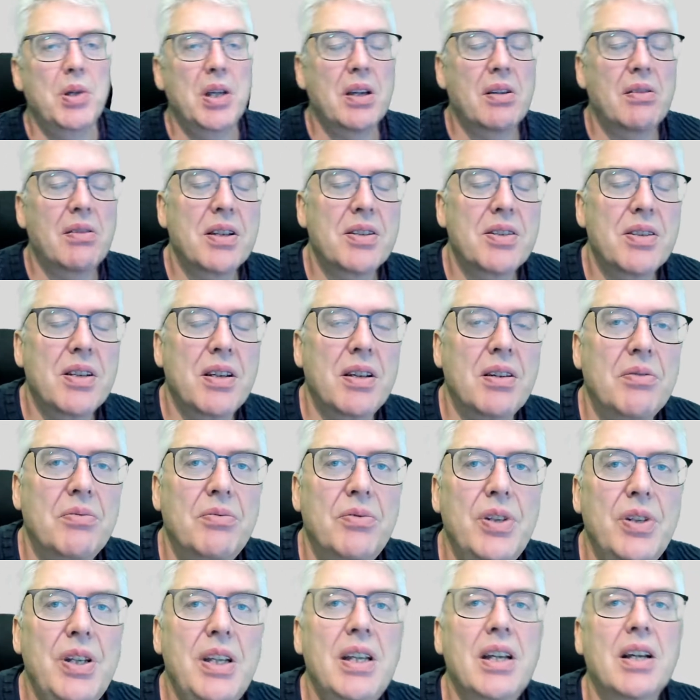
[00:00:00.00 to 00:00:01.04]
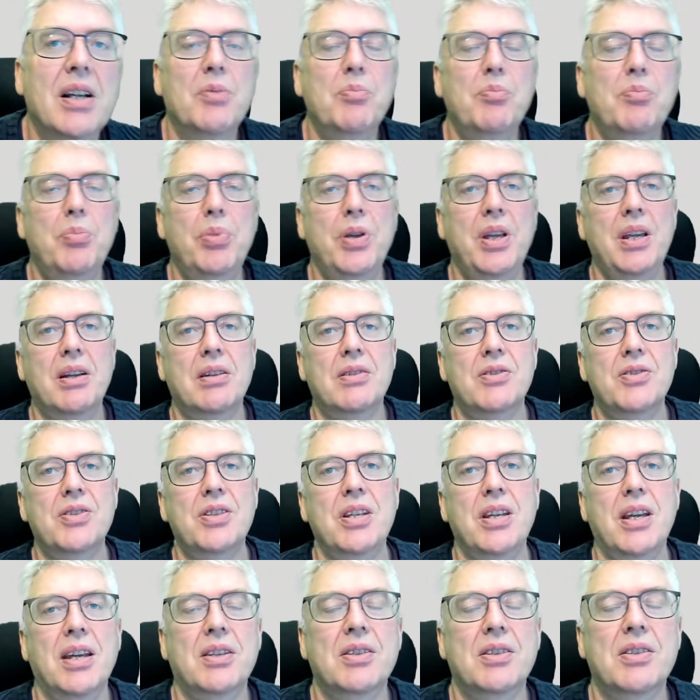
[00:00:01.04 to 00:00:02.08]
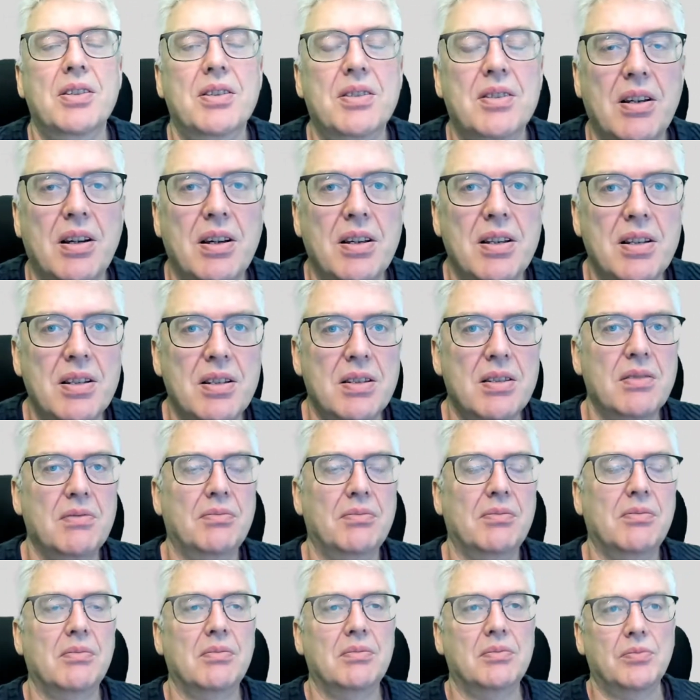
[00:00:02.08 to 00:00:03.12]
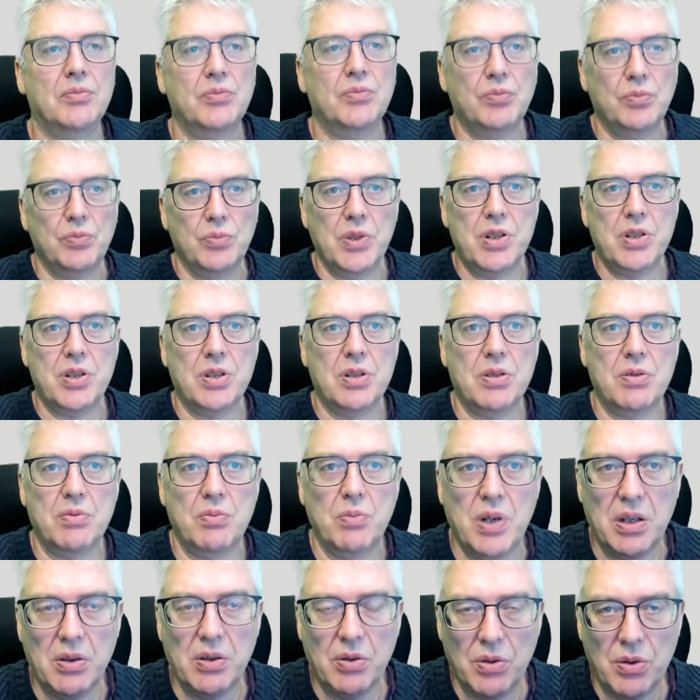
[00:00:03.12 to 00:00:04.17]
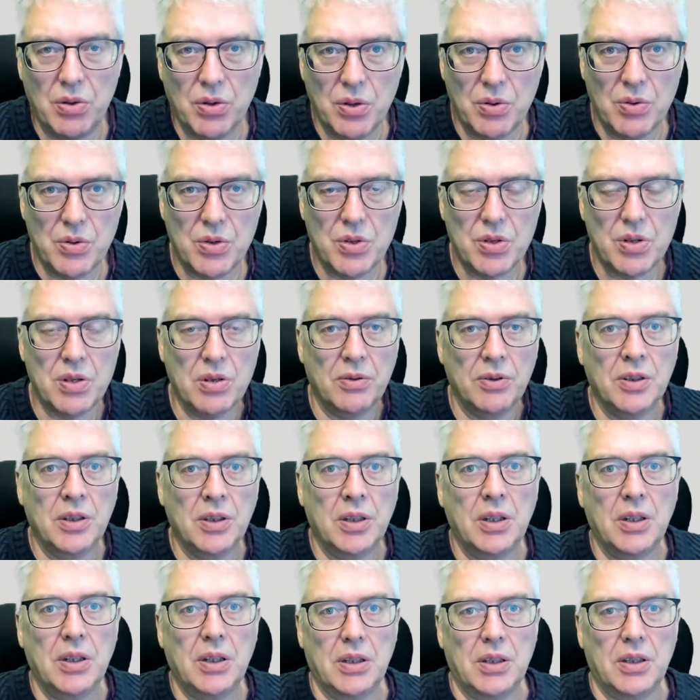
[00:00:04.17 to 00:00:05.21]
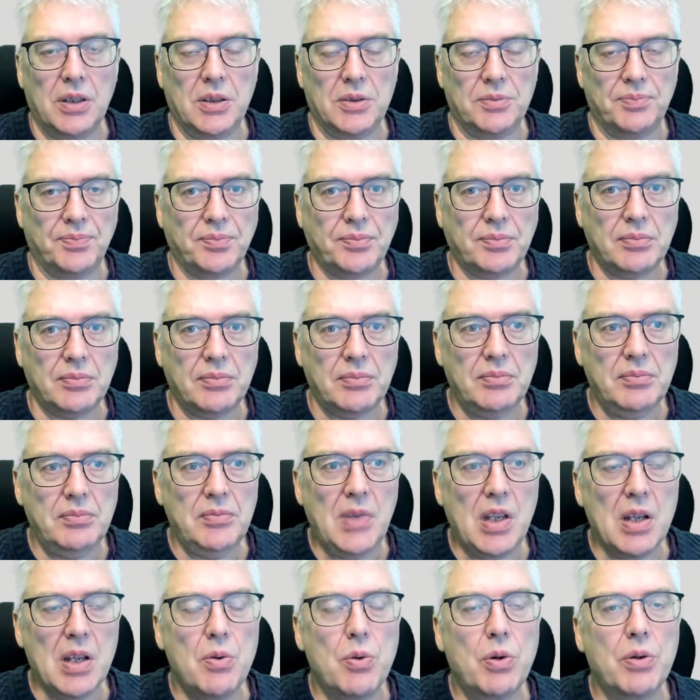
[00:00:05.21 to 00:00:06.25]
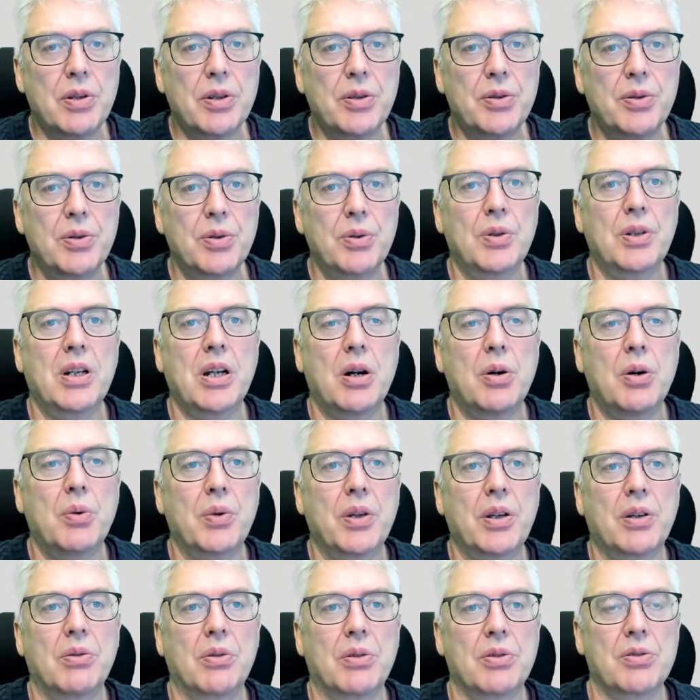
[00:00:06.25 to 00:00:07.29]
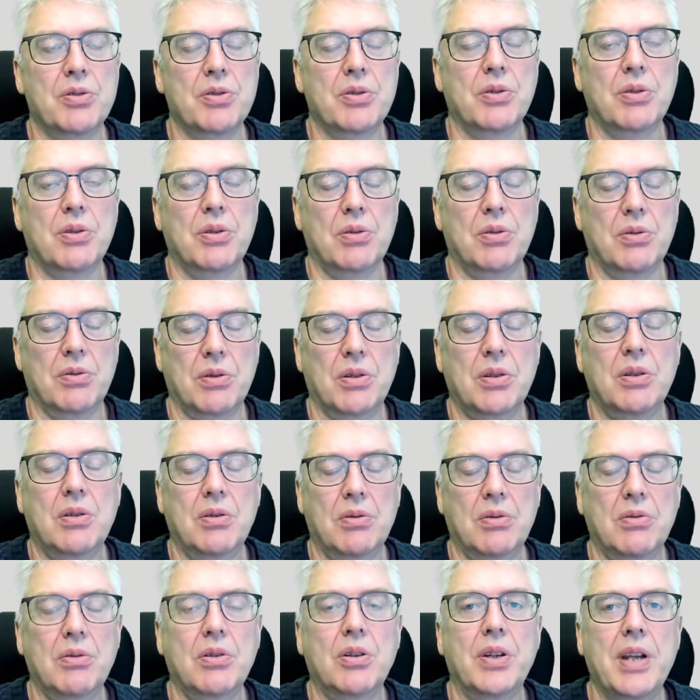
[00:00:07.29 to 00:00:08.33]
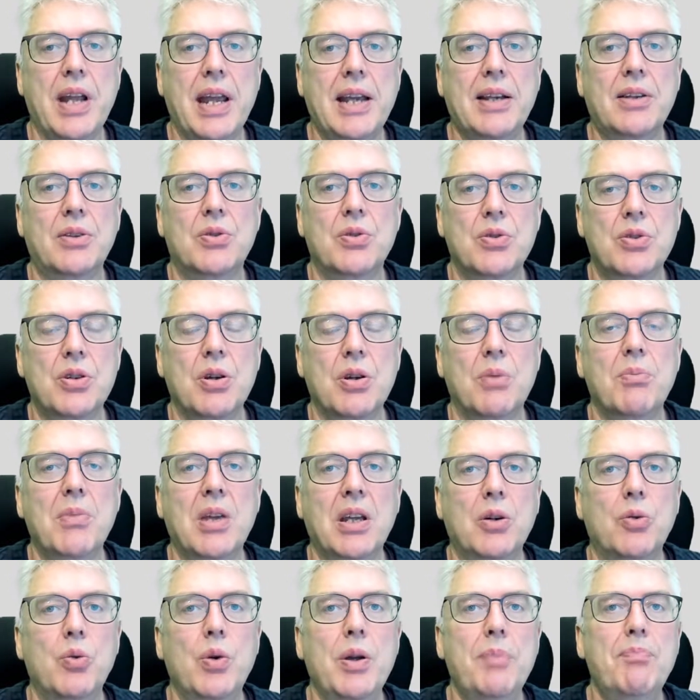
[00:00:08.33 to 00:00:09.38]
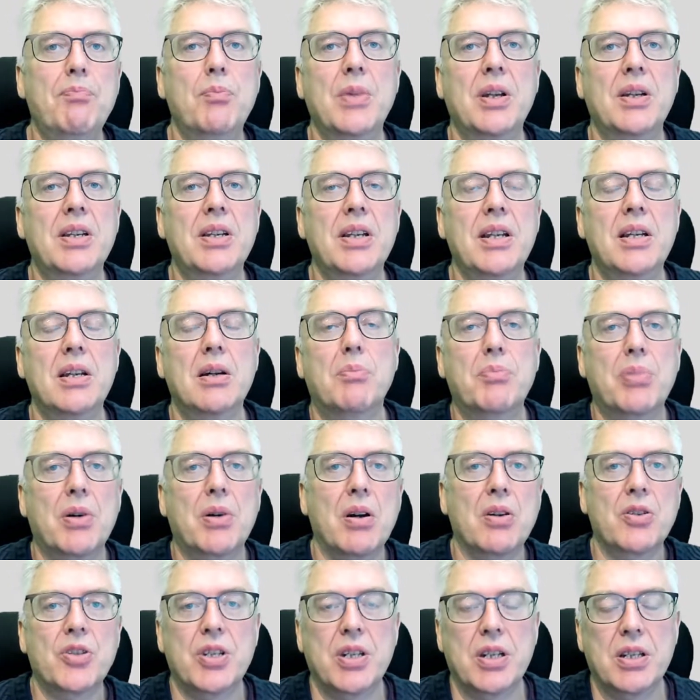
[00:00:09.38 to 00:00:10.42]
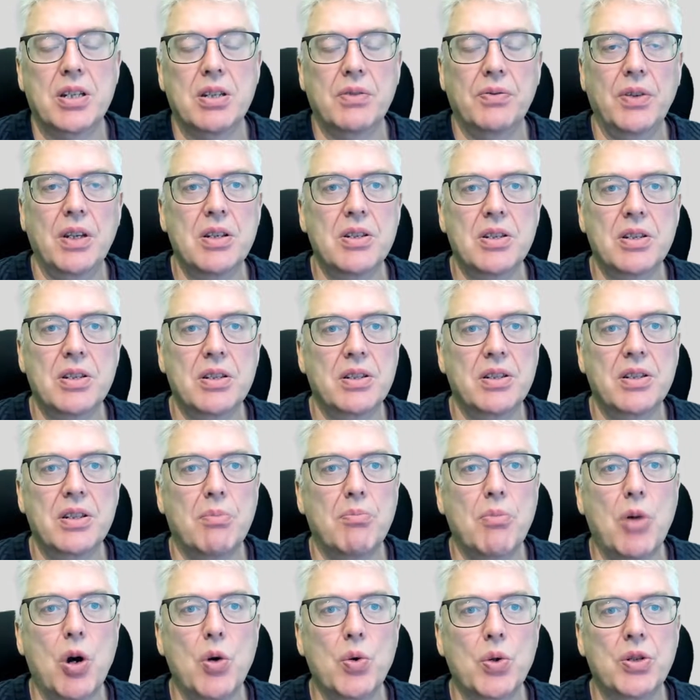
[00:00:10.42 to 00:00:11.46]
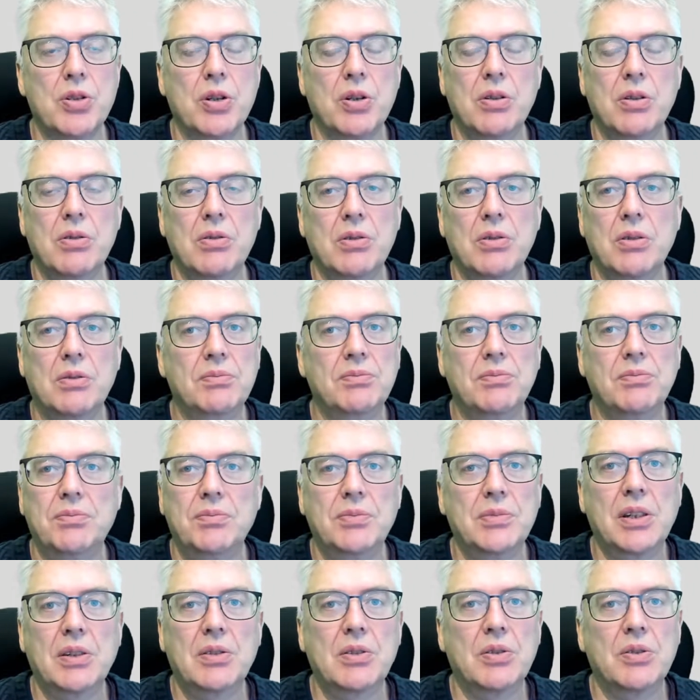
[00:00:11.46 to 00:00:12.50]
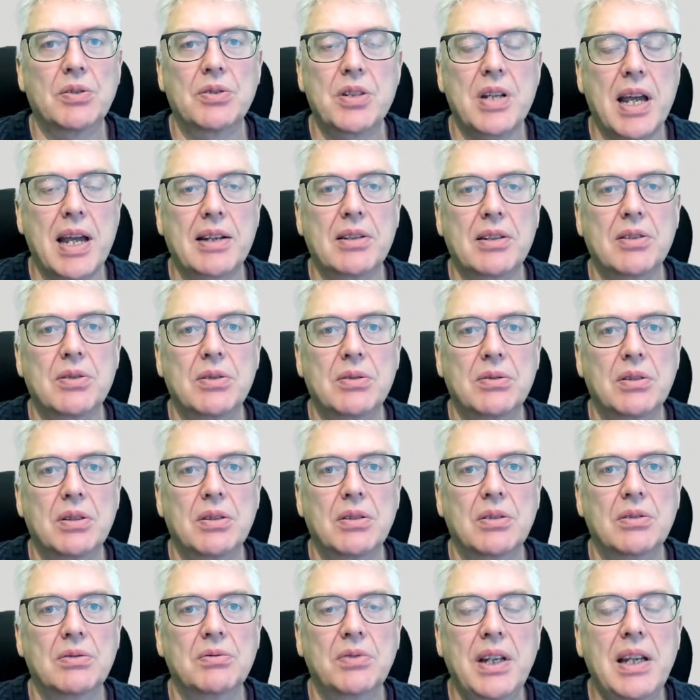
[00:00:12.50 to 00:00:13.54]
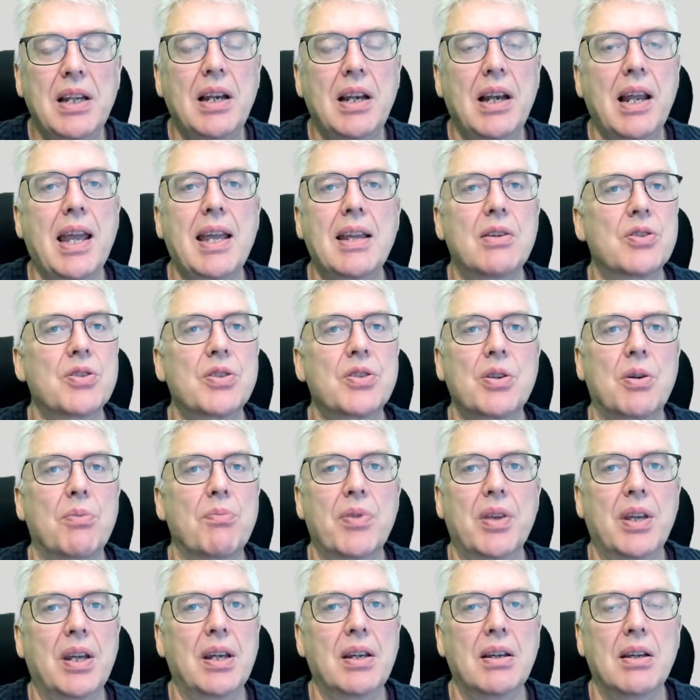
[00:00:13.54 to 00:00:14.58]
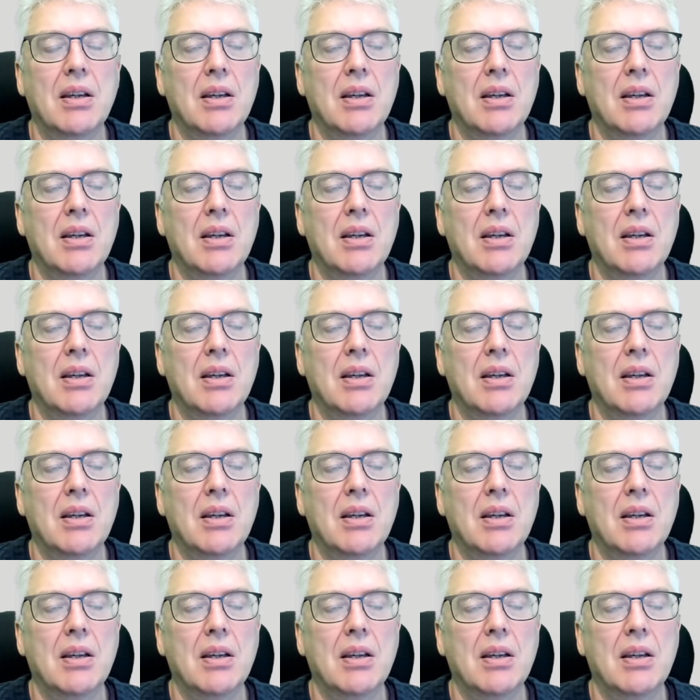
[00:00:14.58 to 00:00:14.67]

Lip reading: let's say, a real PLC exercise, which we could use. What we are doing now, we could also connect to some equipment in a process, for instance, a motor or a contactor or a relay or something,